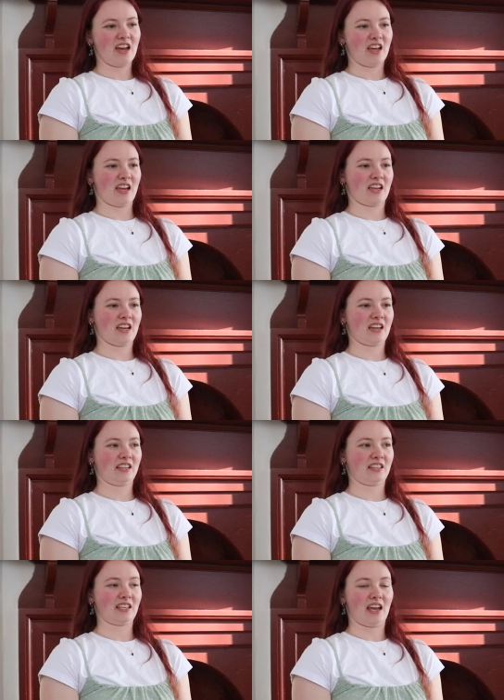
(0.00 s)
like
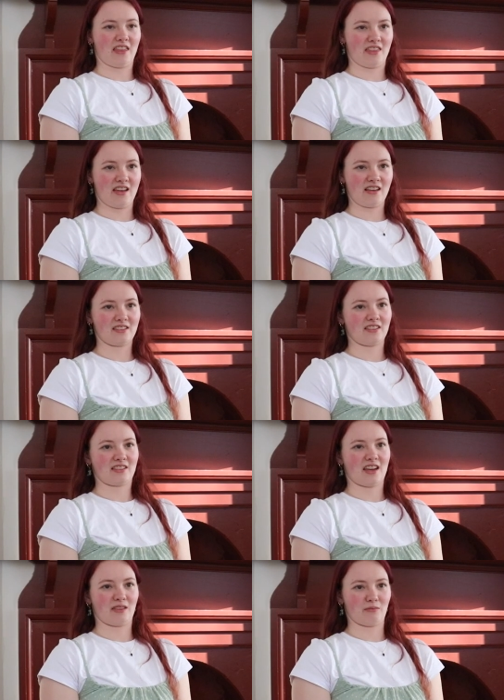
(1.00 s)
say things and
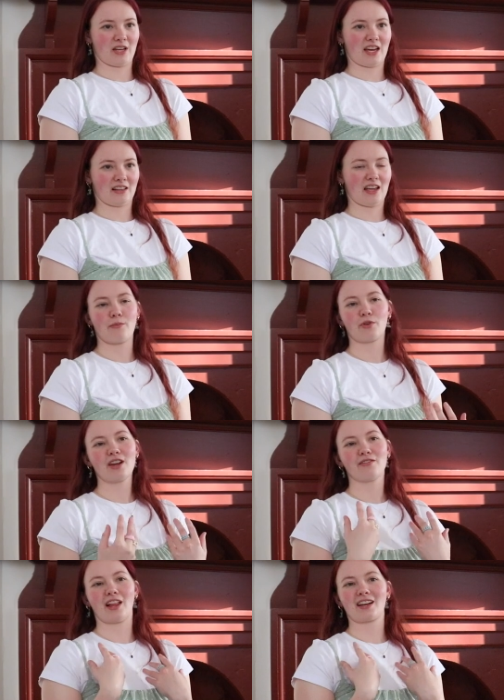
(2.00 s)
say them loudly, I'm not
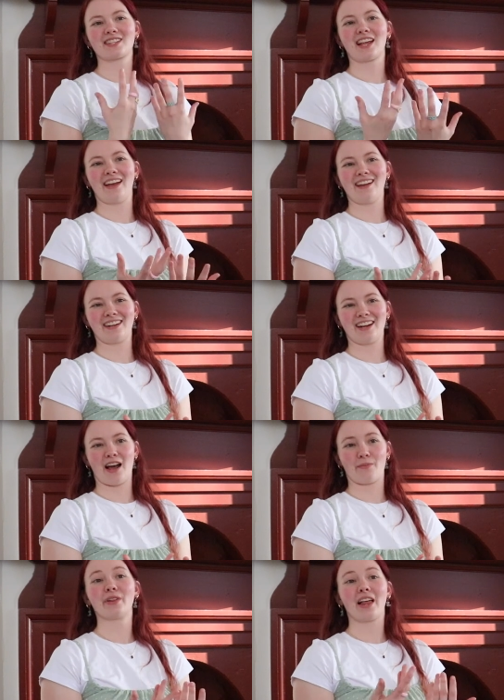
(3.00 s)
even like saying it
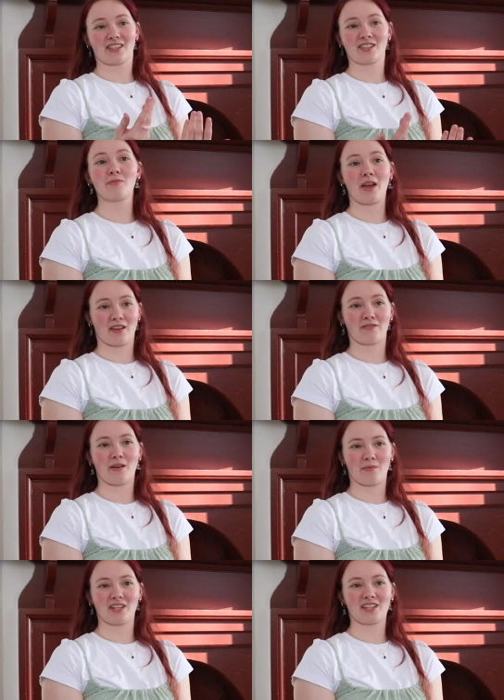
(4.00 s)
now, but like to make a
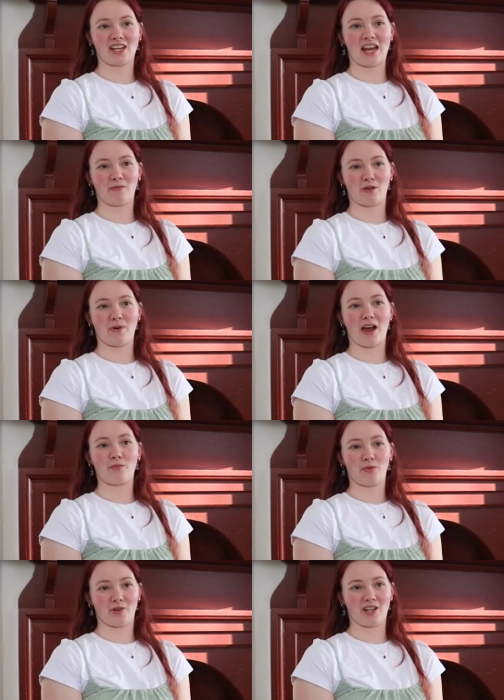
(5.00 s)
feminist statement
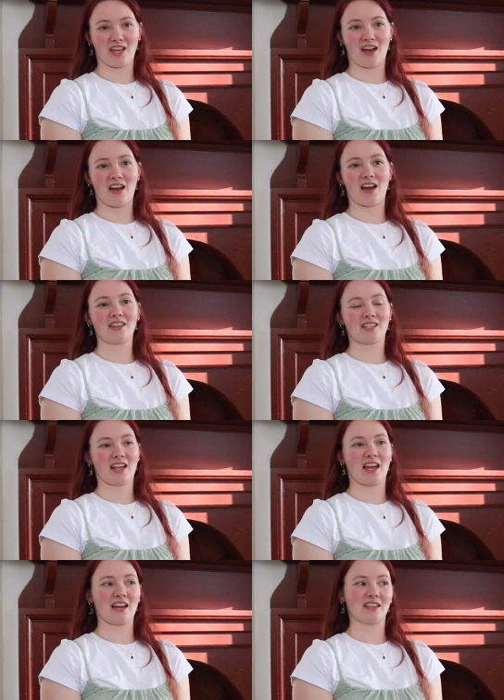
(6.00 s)
about women in the arts
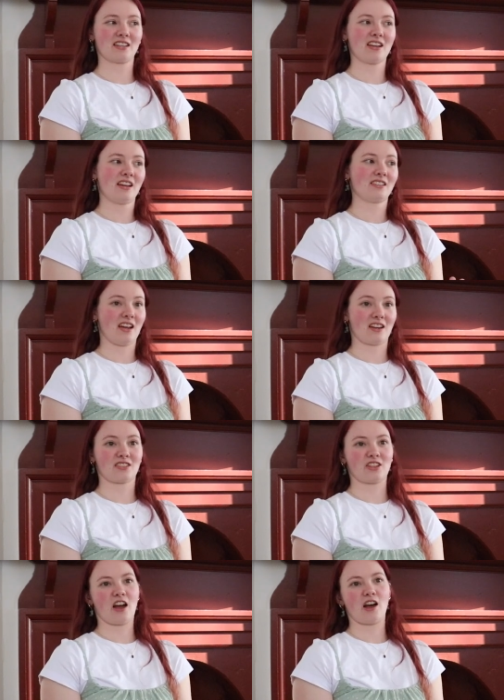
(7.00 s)
and
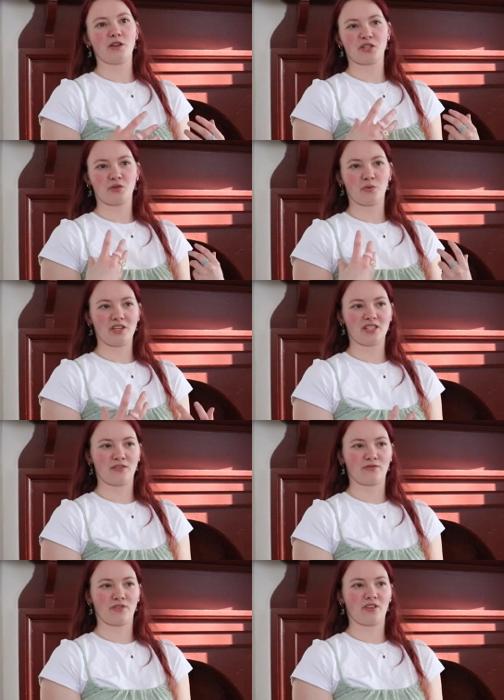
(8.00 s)
textiles and all these
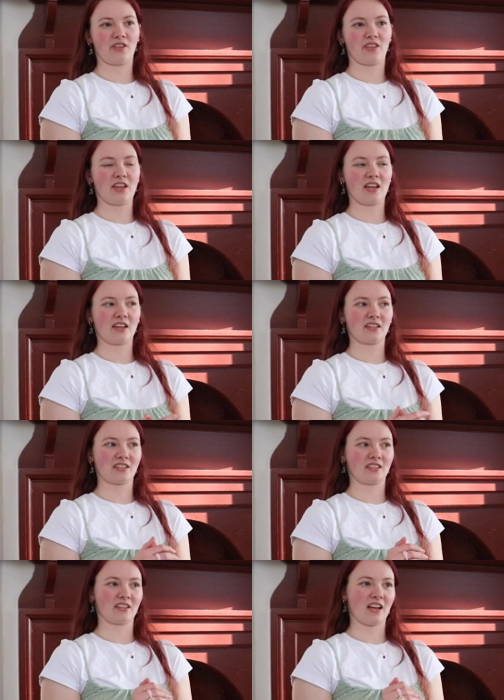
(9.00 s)
different things,
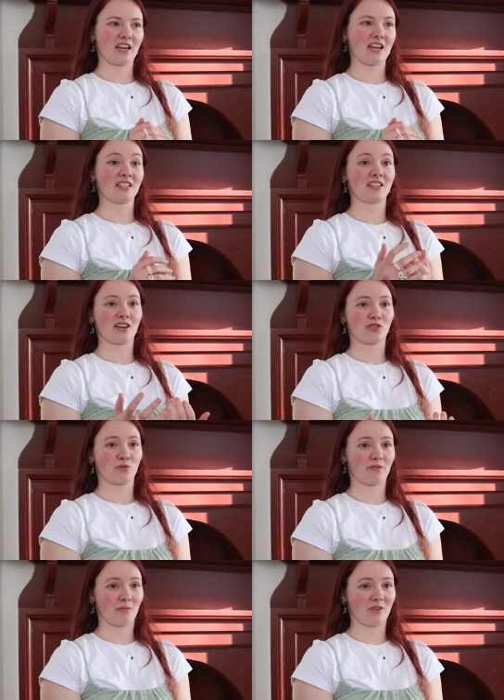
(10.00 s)
and like
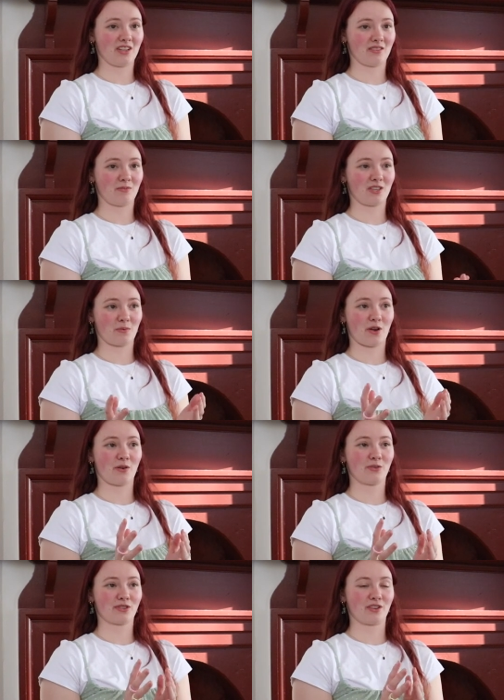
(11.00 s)
intersectional feminism as
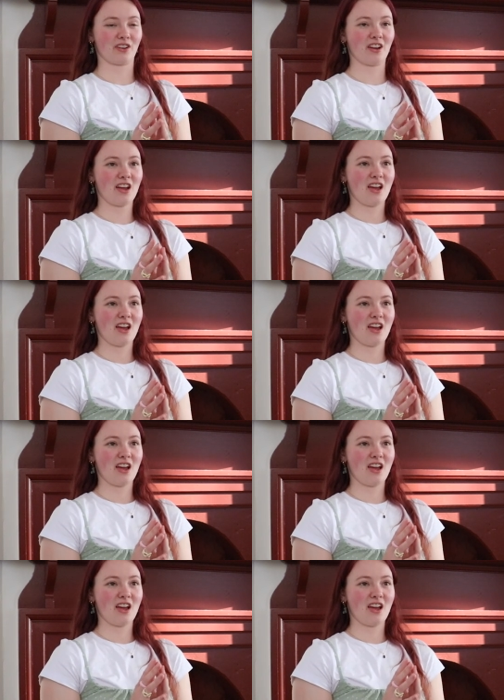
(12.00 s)
well. So